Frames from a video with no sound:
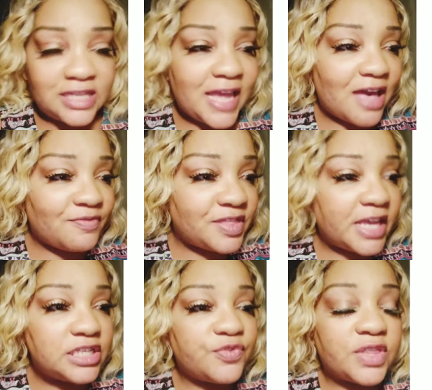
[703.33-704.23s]
They have
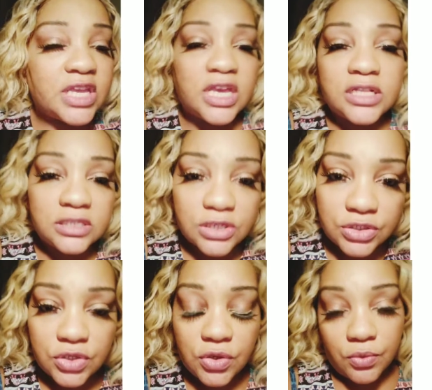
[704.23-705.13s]
things for the kids to
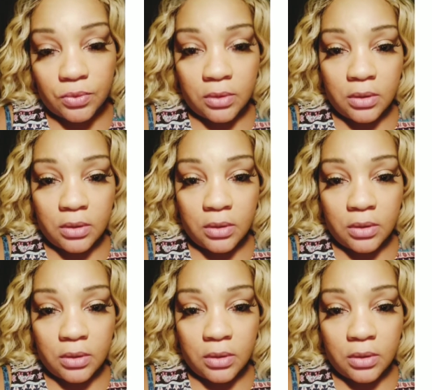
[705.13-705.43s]
do.